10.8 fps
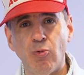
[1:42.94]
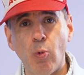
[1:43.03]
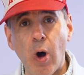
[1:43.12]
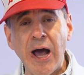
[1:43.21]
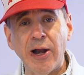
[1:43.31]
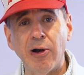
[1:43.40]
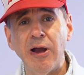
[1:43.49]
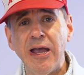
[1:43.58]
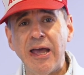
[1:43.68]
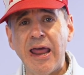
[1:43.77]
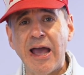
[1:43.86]
of
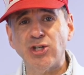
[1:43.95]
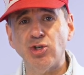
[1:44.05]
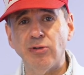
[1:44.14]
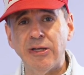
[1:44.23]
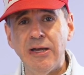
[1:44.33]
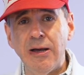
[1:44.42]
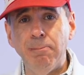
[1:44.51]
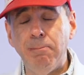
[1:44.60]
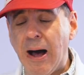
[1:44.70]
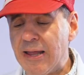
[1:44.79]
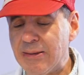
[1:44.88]
wire and actually
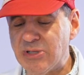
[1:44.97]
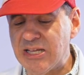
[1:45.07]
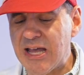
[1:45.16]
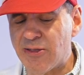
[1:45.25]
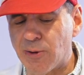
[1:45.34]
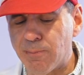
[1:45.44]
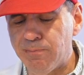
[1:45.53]
bond them together.